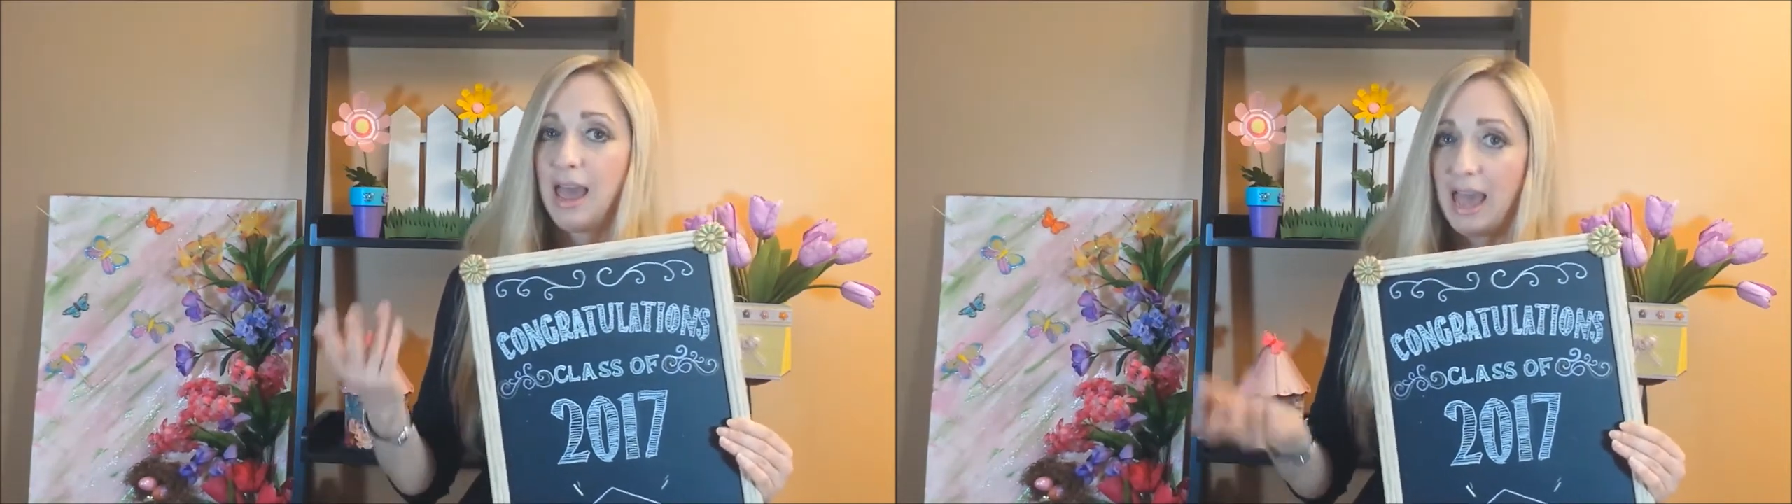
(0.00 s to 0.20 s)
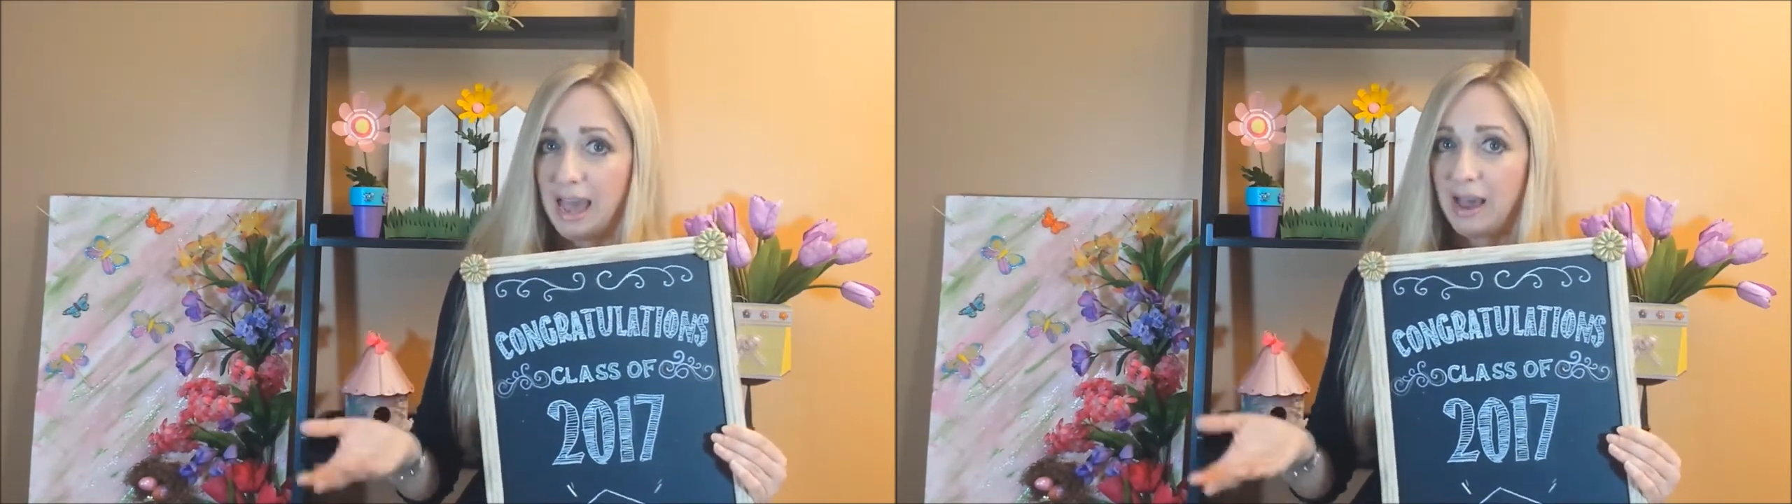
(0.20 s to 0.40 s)

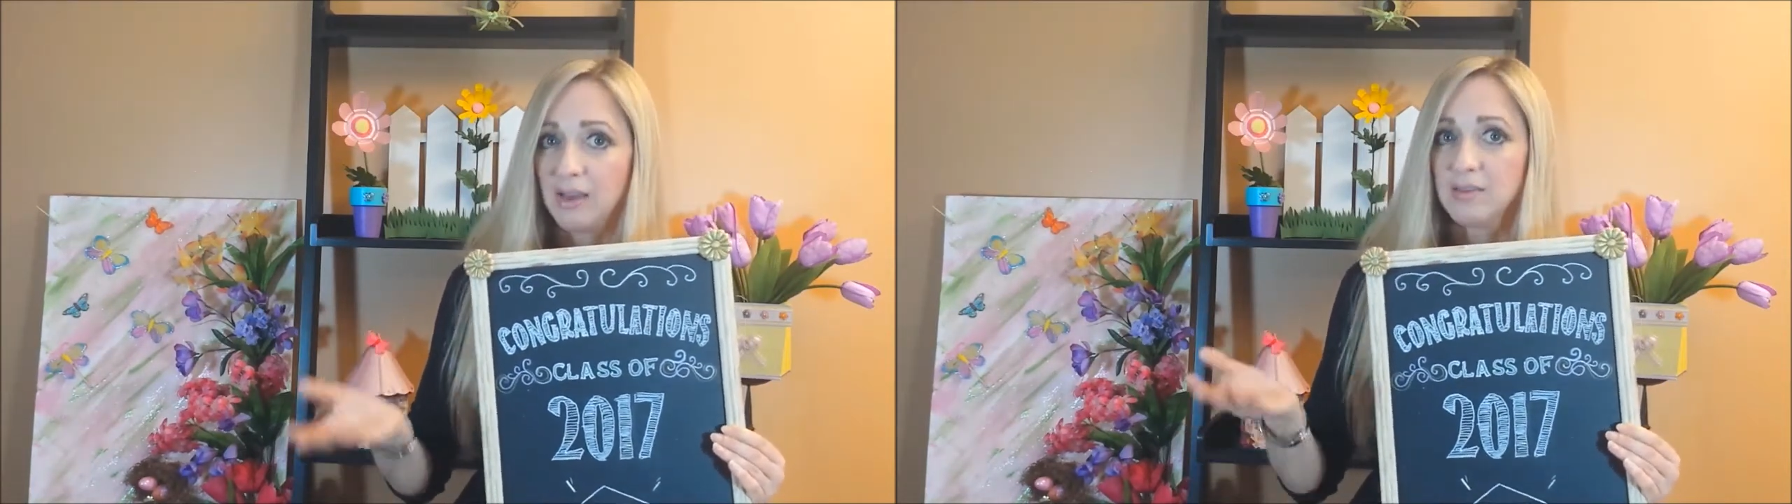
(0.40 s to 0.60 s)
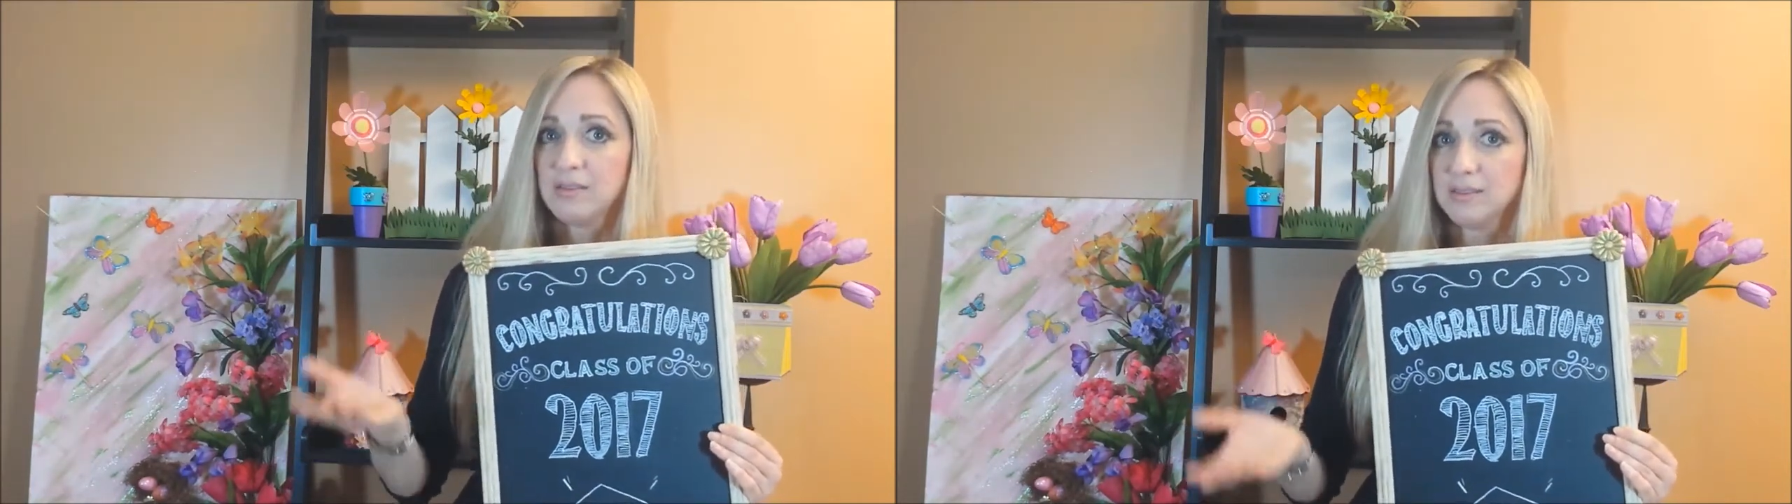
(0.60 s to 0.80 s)

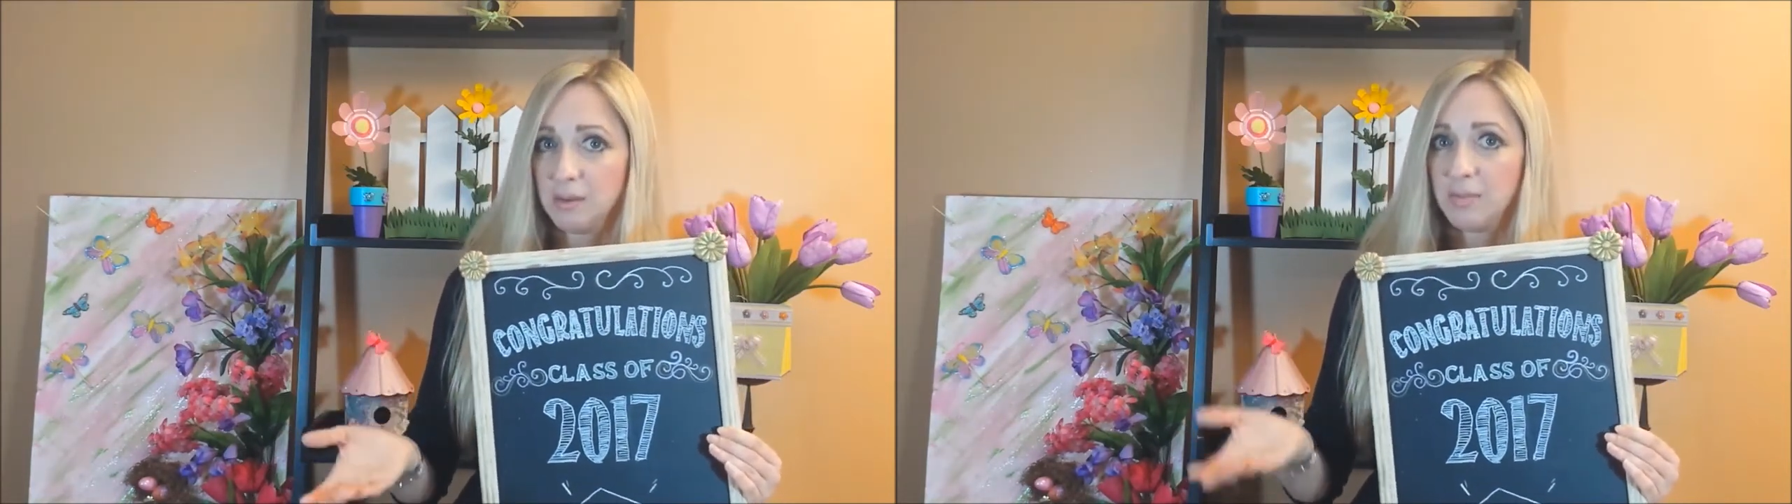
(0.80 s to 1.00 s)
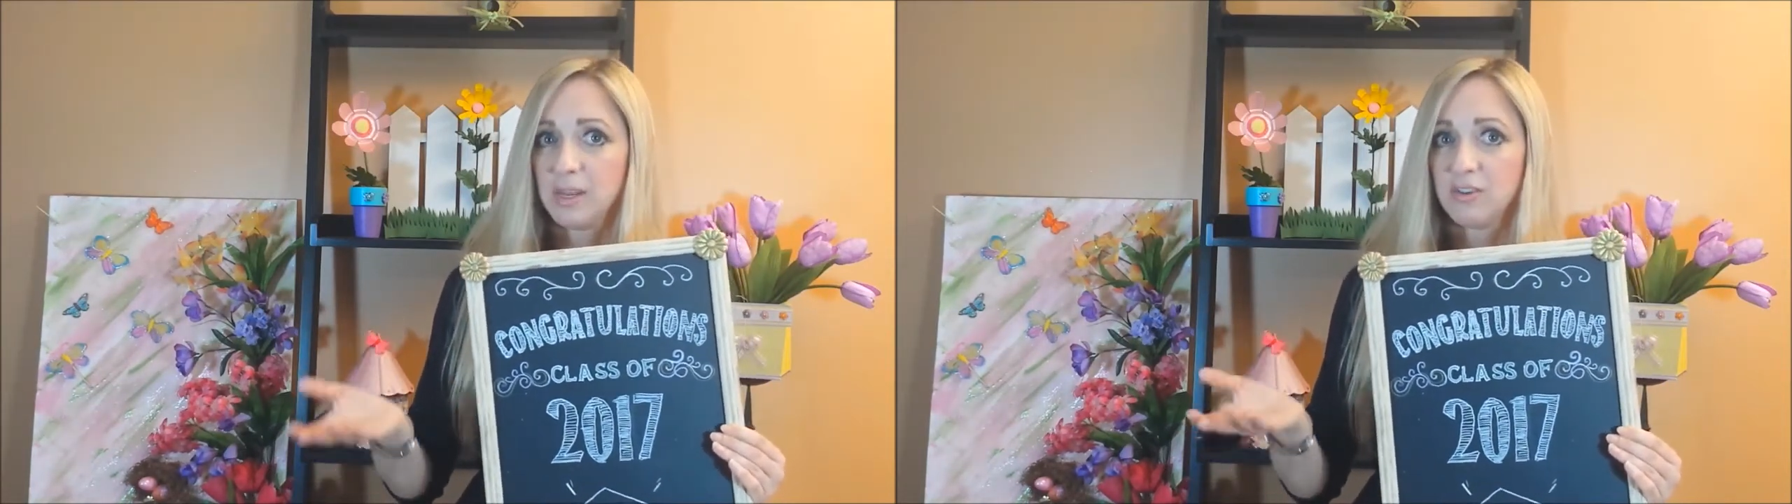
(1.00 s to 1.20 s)
how does
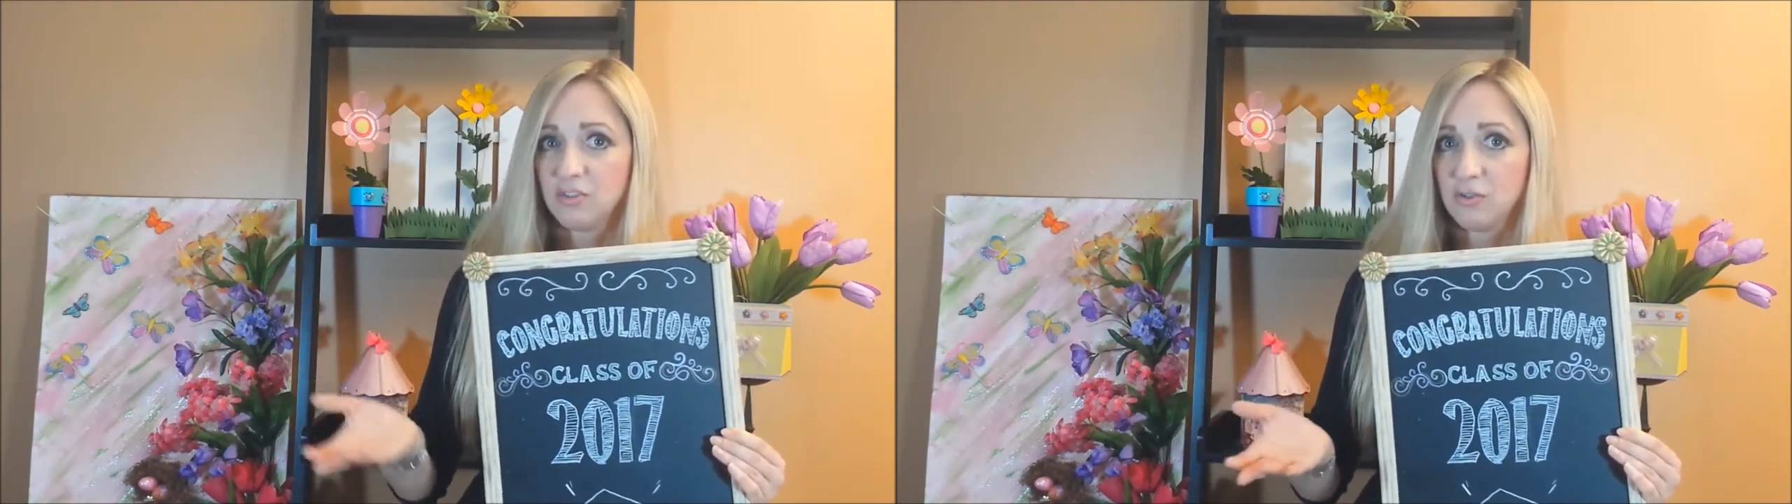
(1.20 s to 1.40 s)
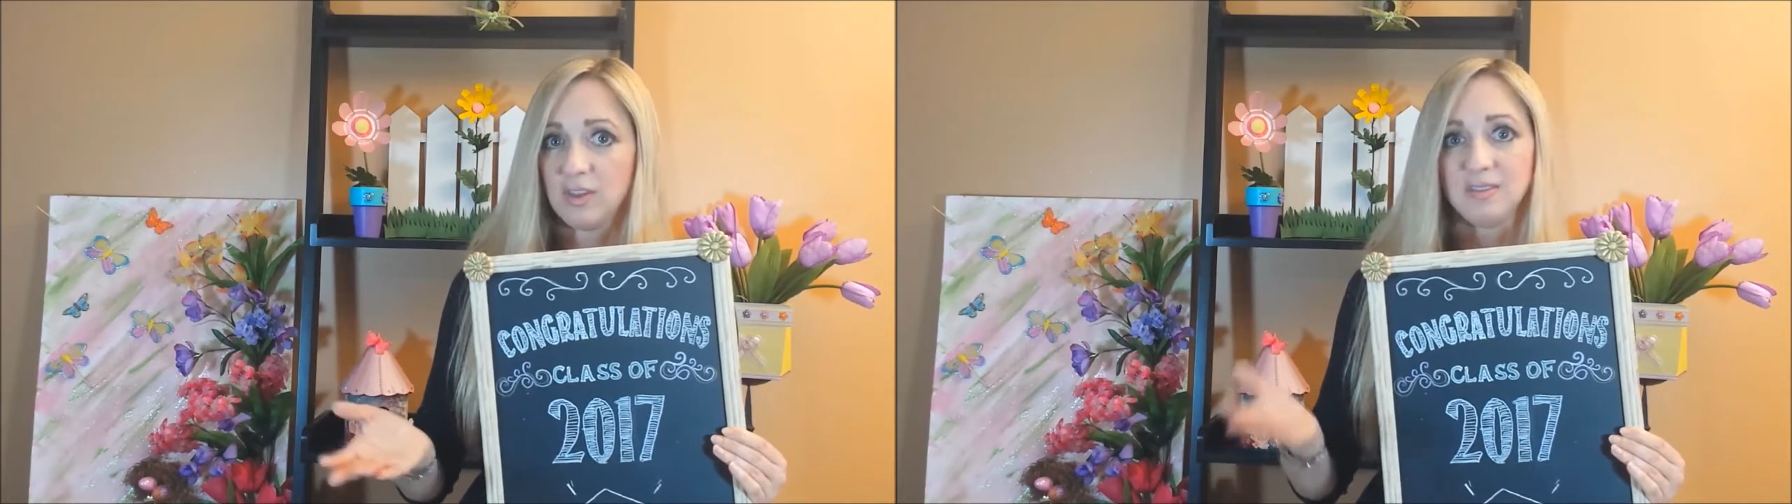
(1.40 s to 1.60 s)
somebody
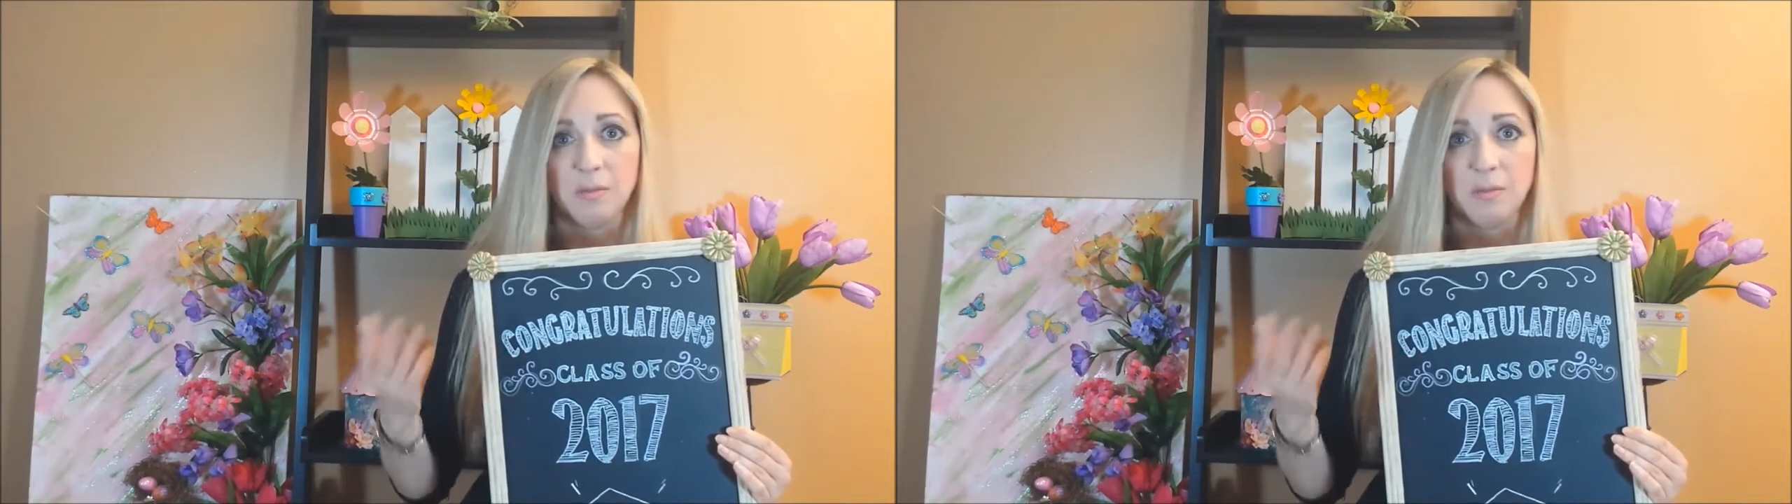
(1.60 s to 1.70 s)
do this?